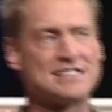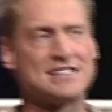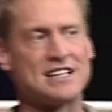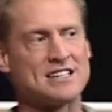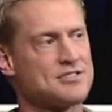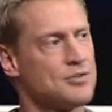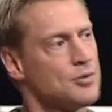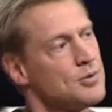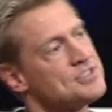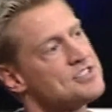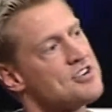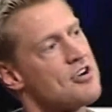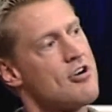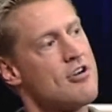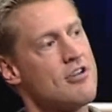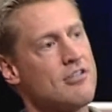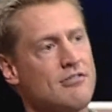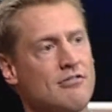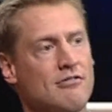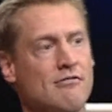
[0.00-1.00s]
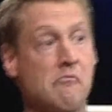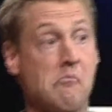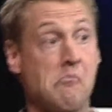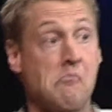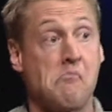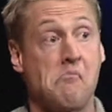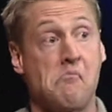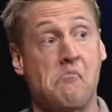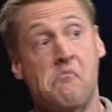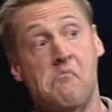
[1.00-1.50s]
unbelievable.
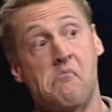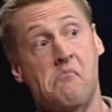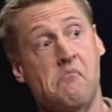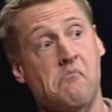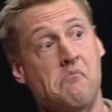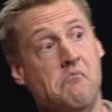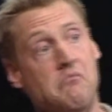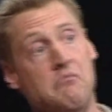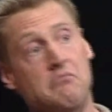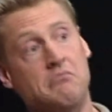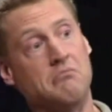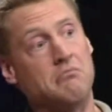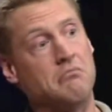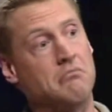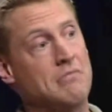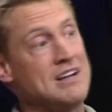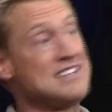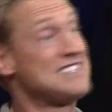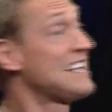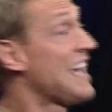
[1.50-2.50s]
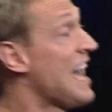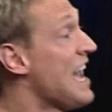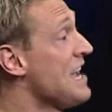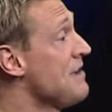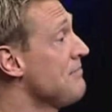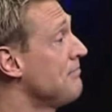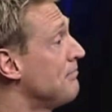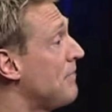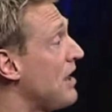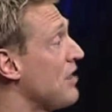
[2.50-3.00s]
And here,
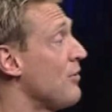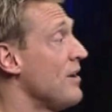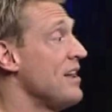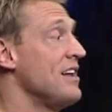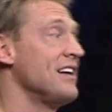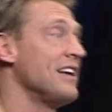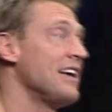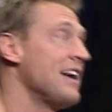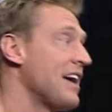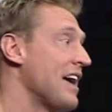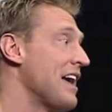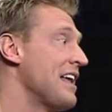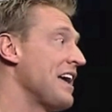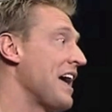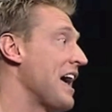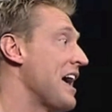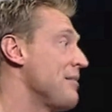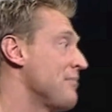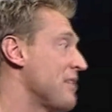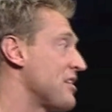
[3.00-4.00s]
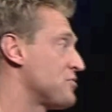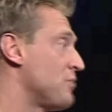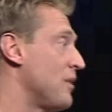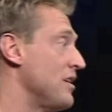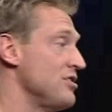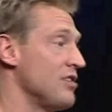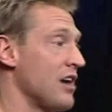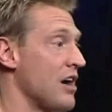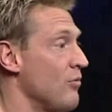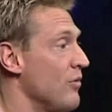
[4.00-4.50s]
amazingly, I asked him, I said, Topher, would
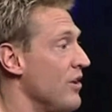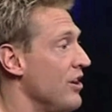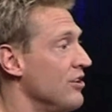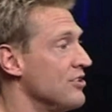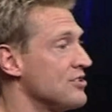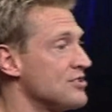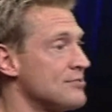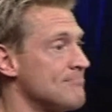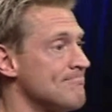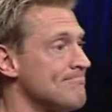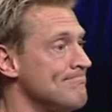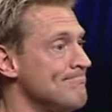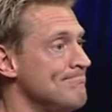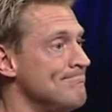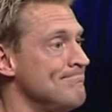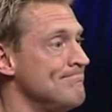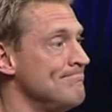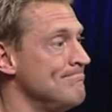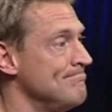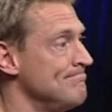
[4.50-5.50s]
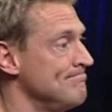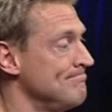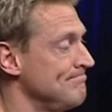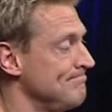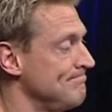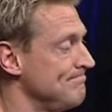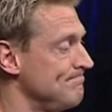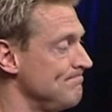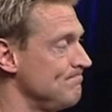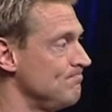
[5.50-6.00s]
you come along and talk to this
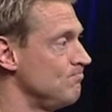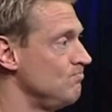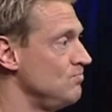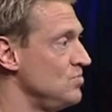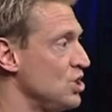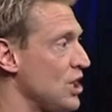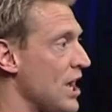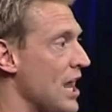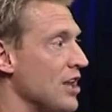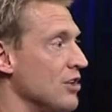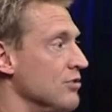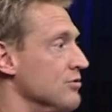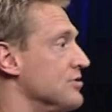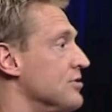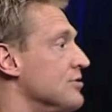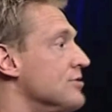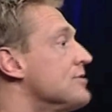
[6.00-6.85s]
business group? This is a very